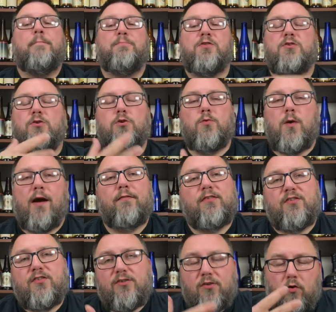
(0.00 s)
So you have
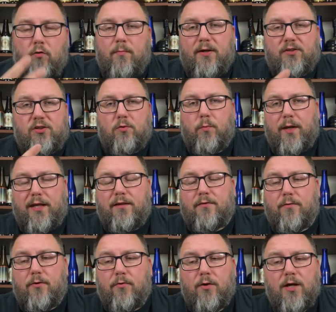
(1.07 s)
so much to weed
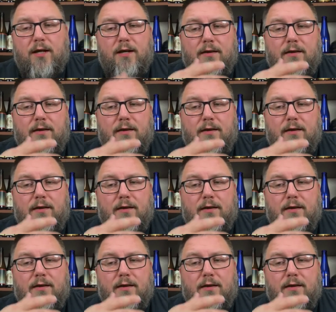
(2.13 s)
through